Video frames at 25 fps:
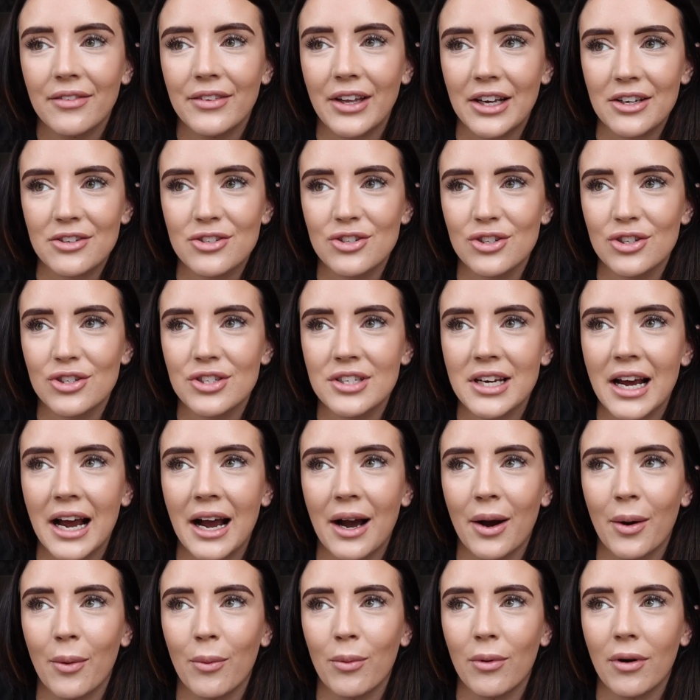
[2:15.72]
that's just
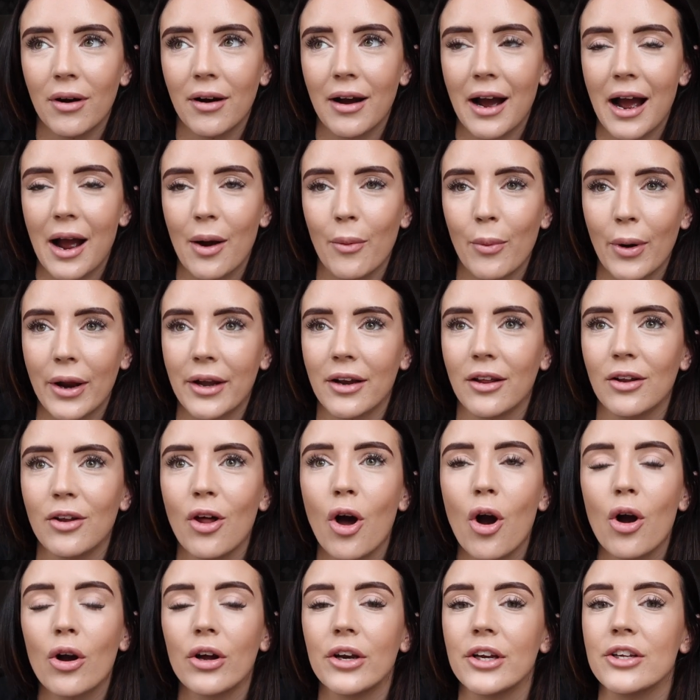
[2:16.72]
how I went
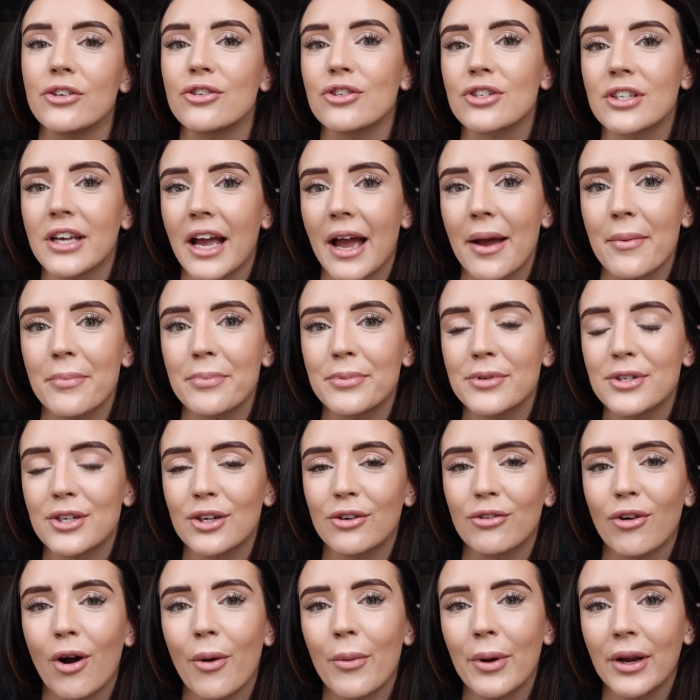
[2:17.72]
along, and it just
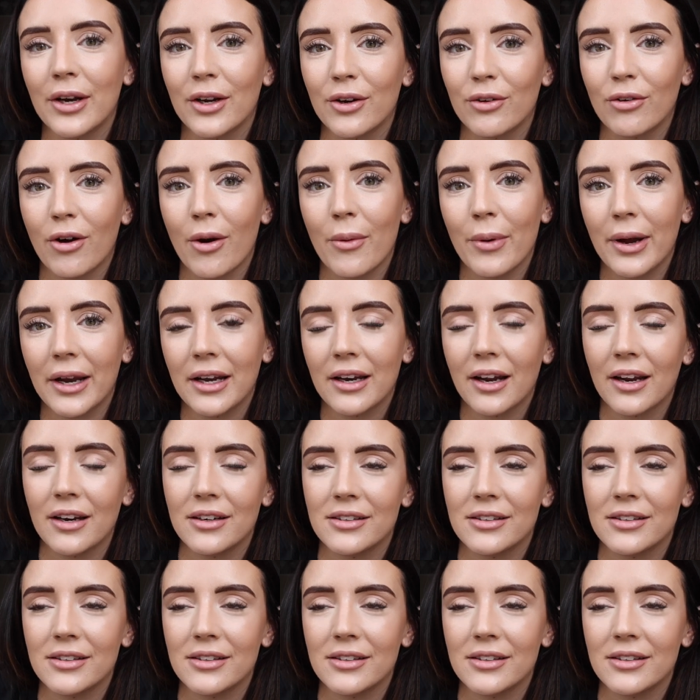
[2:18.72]
kept growing and growing,